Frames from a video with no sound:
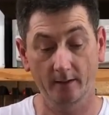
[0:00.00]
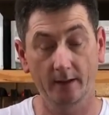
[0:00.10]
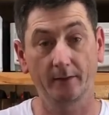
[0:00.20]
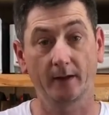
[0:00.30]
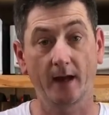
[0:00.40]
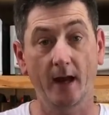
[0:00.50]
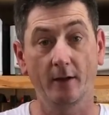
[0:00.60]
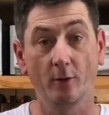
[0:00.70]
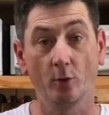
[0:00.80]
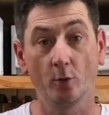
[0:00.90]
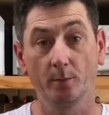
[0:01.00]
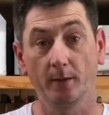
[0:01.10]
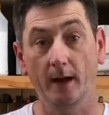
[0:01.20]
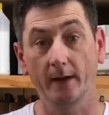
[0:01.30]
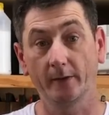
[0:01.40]
you have to cut in an awkward
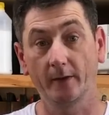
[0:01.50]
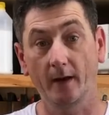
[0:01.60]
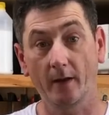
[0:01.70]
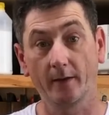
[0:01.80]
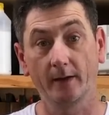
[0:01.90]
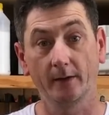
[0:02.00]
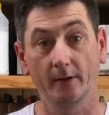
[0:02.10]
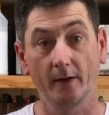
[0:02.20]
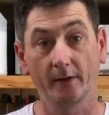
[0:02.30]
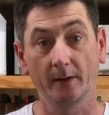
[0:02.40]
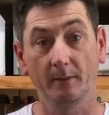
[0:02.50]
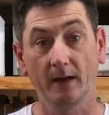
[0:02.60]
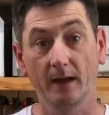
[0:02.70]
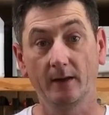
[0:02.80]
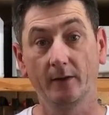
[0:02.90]
place that other things don't seem to
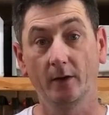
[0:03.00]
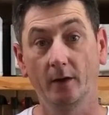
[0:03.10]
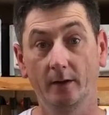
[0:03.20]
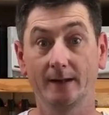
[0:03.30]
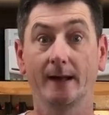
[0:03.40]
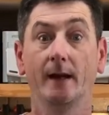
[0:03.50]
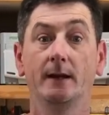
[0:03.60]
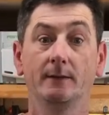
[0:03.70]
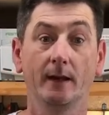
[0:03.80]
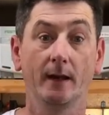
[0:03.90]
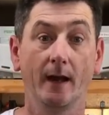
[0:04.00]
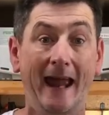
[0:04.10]
get into and you can't even get a